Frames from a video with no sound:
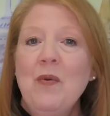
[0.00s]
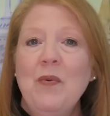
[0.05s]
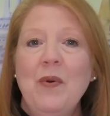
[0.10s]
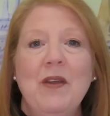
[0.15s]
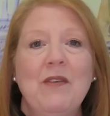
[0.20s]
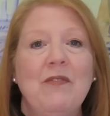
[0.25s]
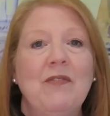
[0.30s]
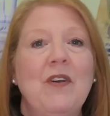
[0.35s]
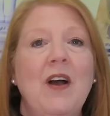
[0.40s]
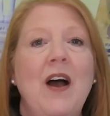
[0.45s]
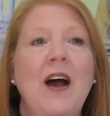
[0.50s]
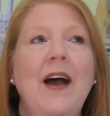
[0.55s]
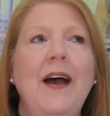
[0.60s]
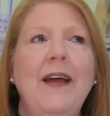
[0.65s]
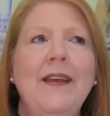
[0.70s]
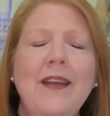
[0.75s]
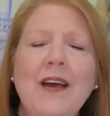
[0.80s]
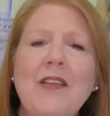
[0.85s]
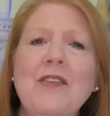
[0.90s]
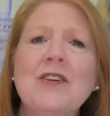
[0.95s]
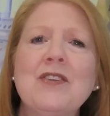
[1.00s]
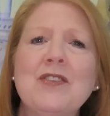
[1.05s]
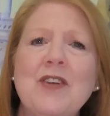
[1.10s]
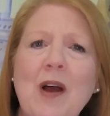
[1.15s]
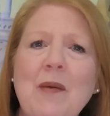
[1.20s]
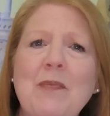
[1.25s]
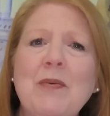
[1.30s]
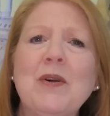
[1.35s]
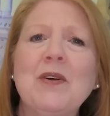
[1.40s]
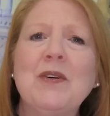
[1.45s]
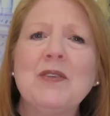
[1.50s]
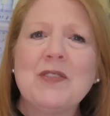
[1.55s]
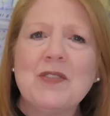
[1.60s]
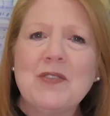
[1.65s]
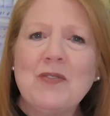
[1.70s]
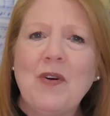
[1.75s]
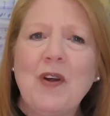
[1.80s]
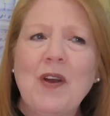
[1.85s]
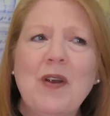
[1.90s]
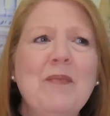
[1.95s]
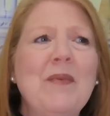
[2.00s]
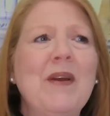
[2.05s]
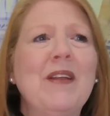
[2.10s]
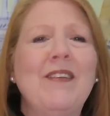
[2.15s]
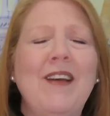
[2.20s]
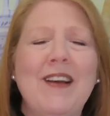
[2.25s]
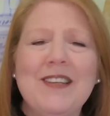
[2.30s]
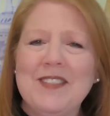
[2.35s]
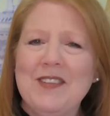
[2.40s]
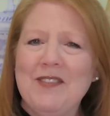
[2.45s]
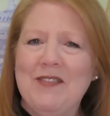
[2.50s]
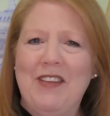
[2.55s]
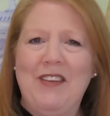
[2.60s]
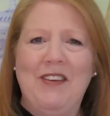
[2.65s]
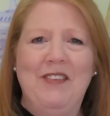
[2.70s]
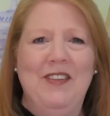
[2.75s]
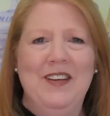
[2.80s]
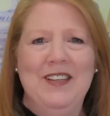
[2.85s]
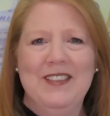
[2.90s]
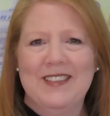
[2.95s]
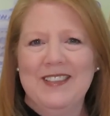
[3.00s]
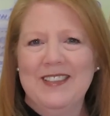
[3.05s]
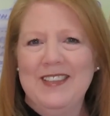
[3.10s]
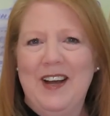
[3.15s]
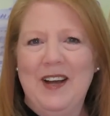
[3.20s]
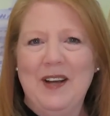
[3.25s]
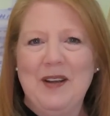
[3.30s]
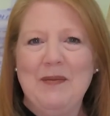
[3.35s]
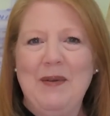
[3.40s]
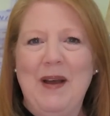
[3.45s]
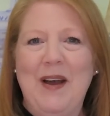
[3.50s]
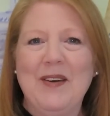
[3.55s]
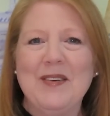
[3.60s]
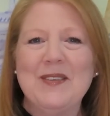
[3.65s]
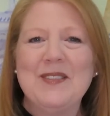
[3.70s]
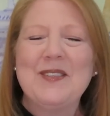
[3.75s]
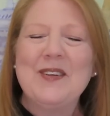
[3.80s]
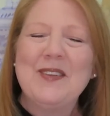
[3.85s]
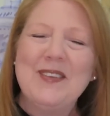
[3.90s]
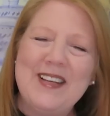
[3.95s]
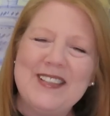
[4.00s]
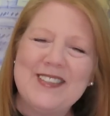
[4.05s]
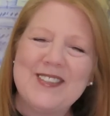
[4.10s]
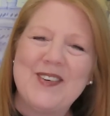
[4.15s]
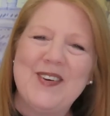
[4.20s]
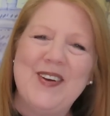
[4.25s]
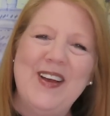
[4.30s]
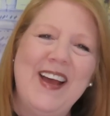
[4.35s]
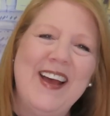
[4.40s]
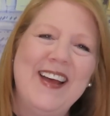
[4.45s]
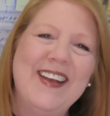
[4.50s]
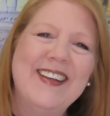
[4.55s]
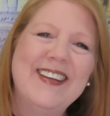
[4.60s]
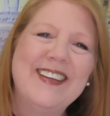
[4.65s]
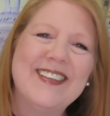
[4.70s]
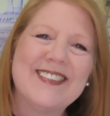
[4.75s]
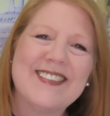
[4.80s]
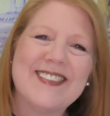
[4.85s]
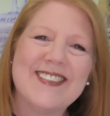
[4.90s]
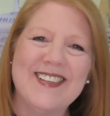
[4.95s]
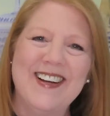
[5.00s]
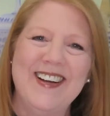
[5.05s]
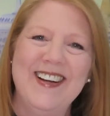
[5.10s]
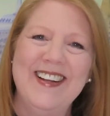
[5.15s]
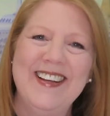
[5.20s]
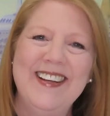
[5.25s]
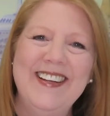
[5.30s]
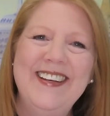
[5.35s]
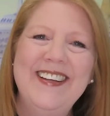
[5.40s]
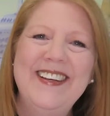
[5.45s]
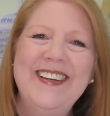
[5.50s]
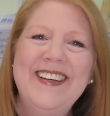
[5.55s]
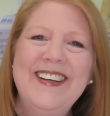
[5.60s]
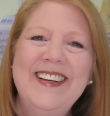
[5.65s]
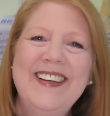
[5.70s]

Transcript: We've got another tropical storm and lots of other things to talk about. So let's go ahead and get started.